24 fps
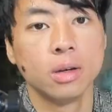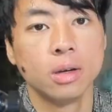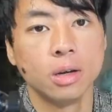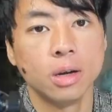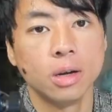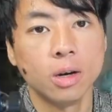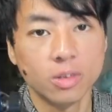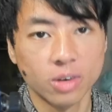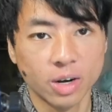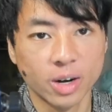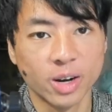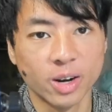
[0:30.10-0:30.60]

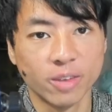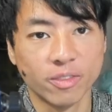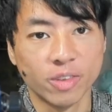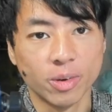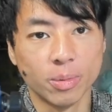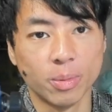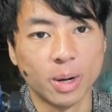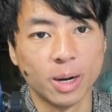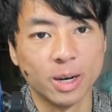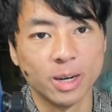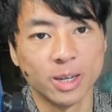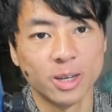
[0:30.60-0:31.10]
Alright
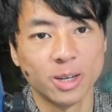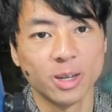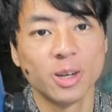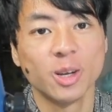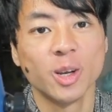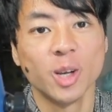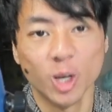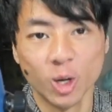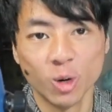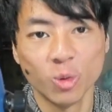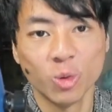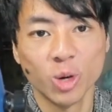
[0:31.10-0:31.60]
everybody,
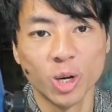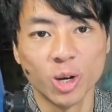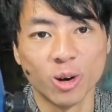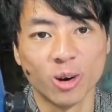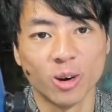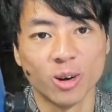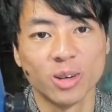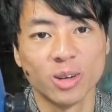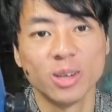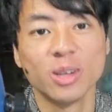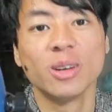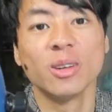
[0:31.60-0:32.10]
here we
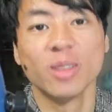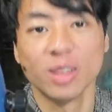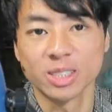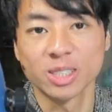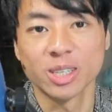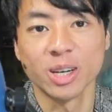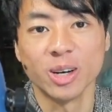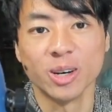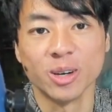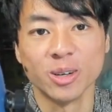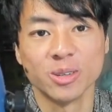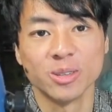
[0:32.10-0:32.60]
are. Let's
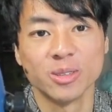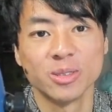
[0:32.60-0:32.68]
go.